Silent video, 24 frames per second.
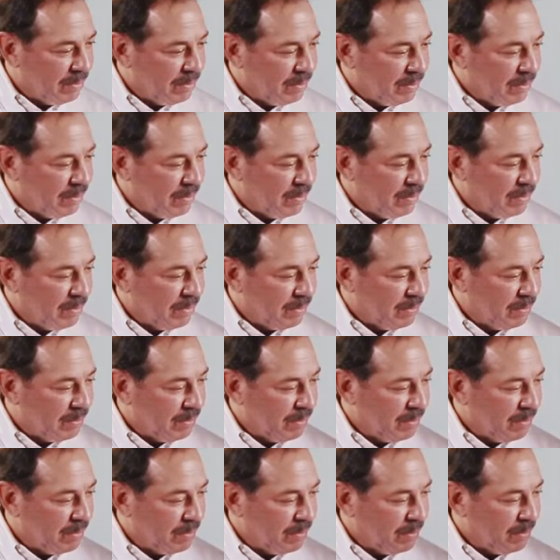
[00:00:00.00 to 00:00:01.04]

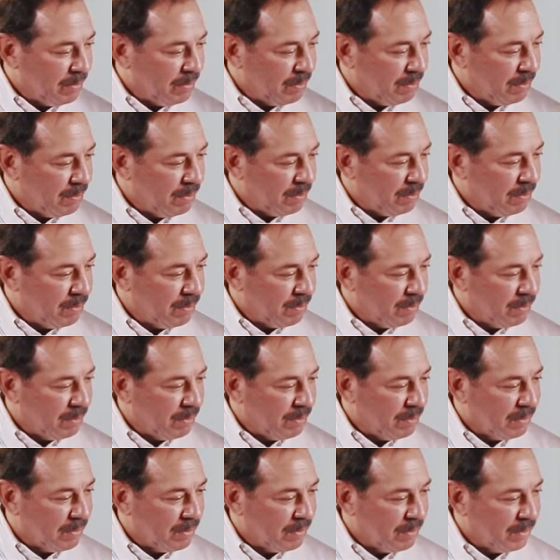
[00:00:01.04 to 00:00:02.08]

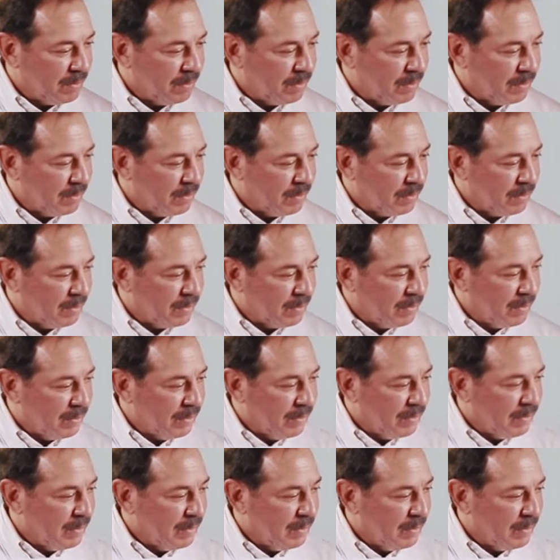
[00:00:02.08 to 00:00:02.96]
The person shown says nothing.